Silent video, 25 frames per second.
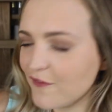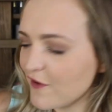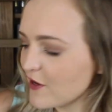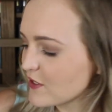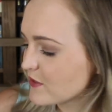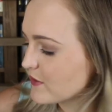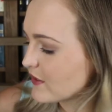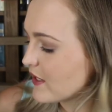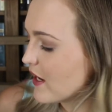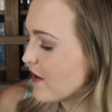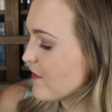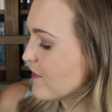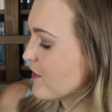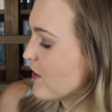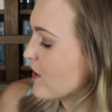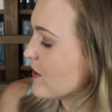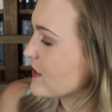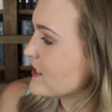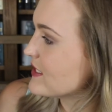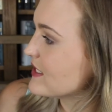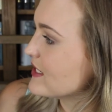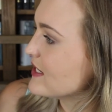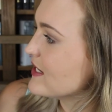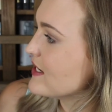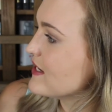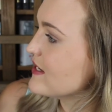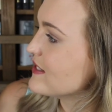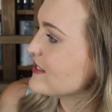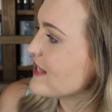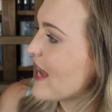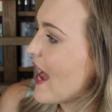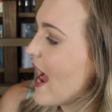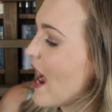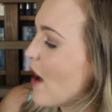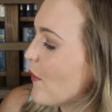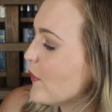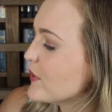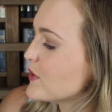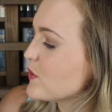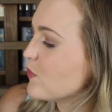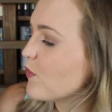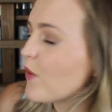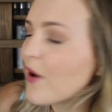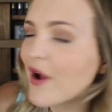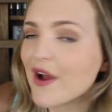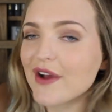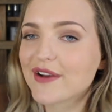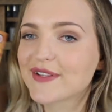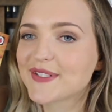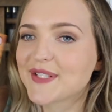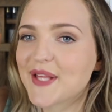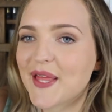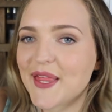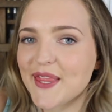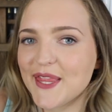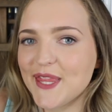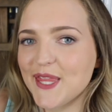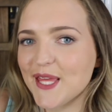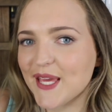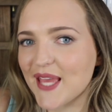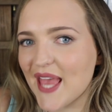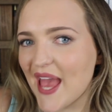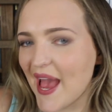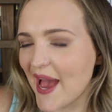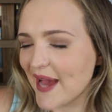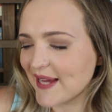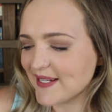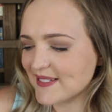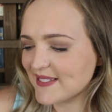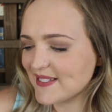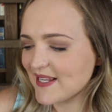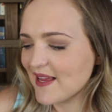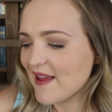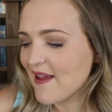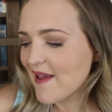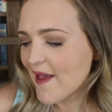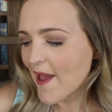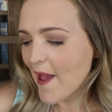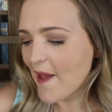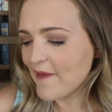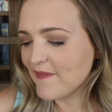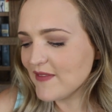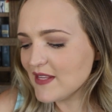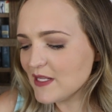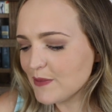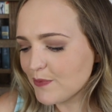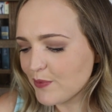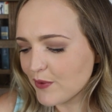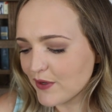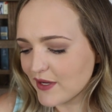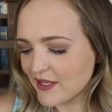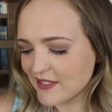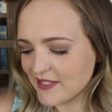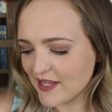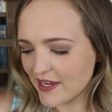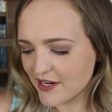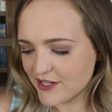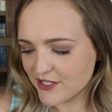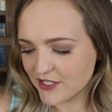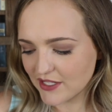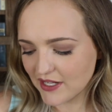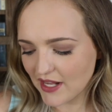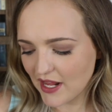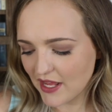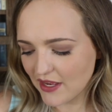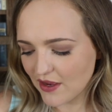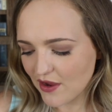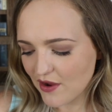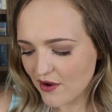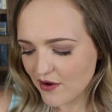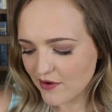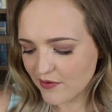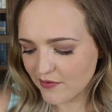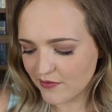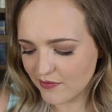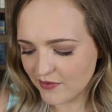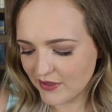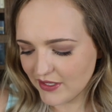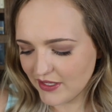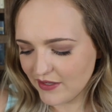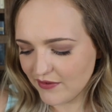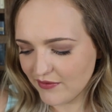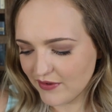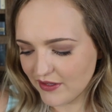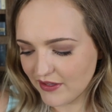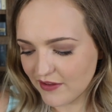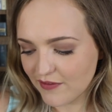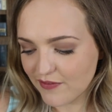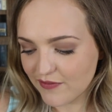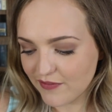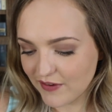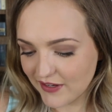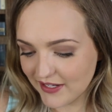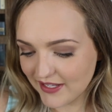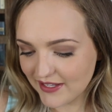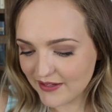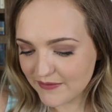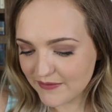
first one that I've got is How It Works, The Cat, and this book is actually like really, really fun.